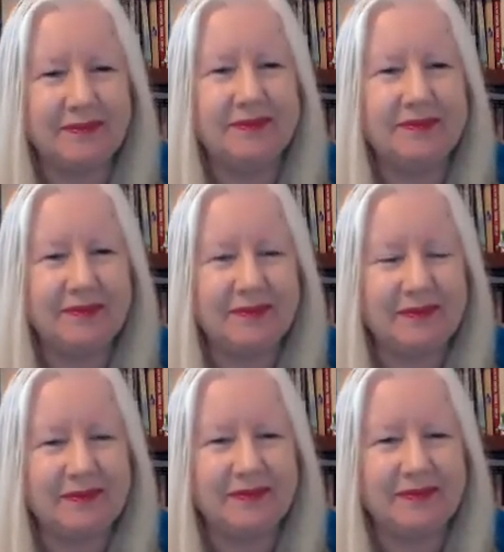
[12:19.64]

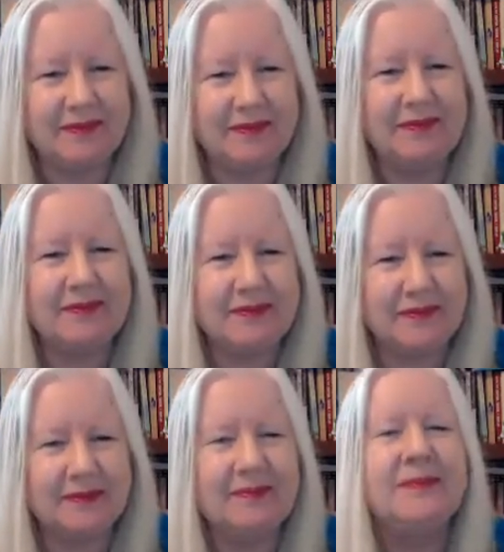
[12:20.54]

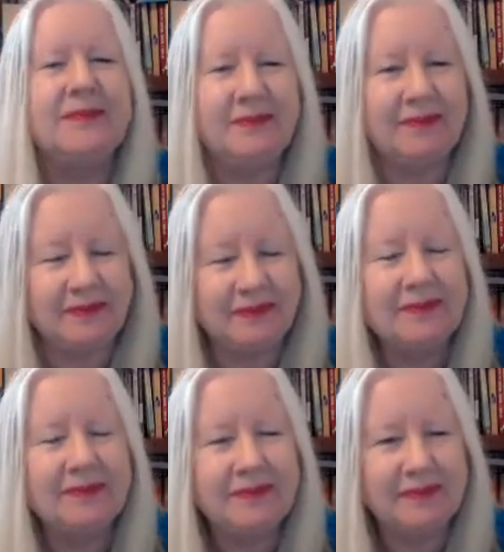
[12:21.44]

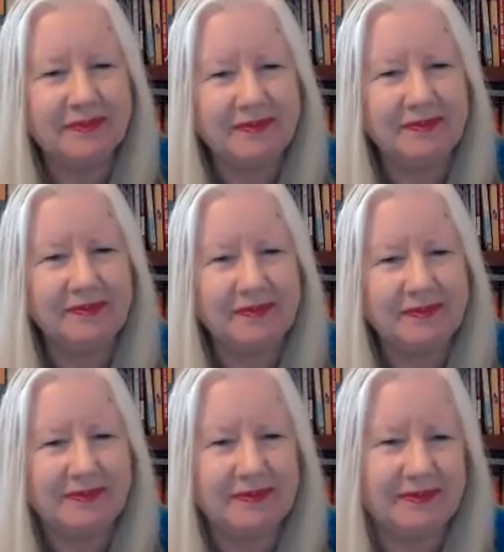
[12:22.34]

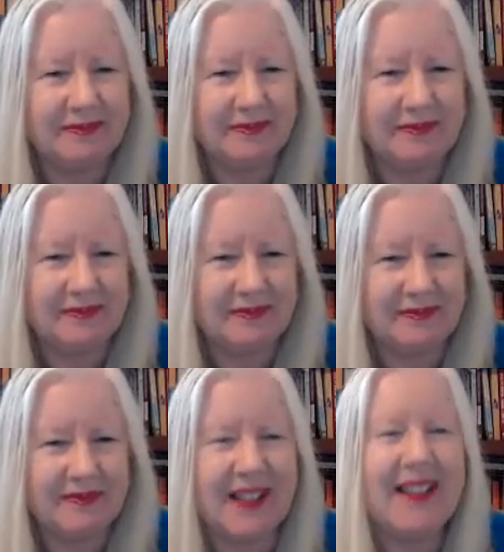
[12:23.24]

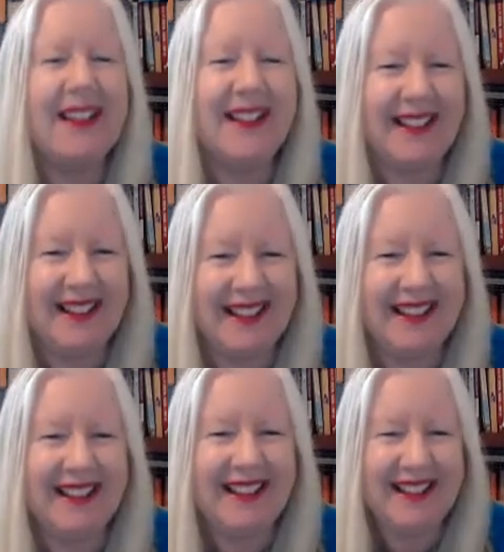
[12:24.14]

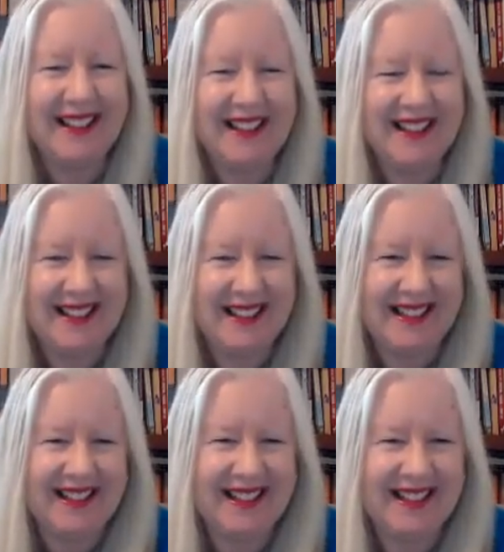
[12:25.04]

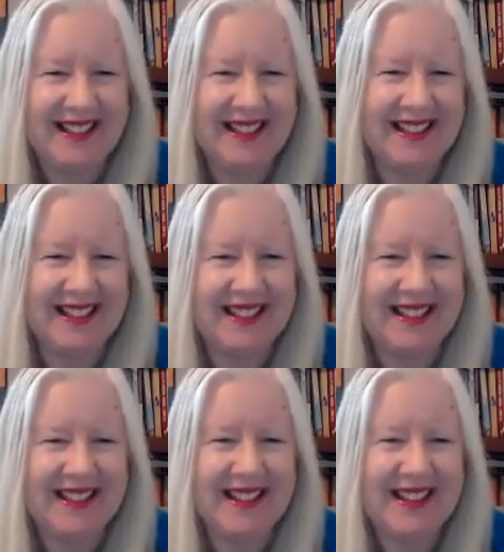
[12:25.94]

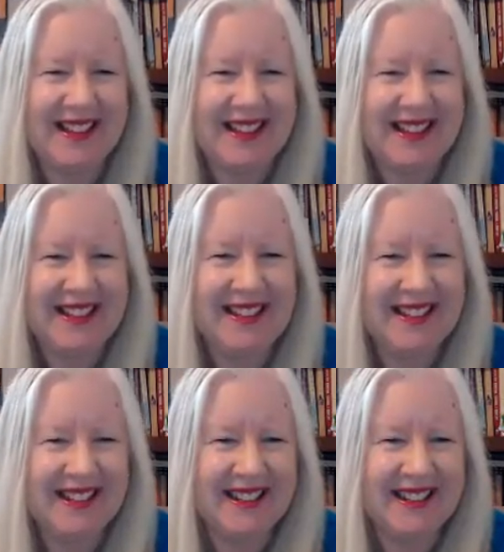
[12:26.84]
No words are spoken by the person on screen.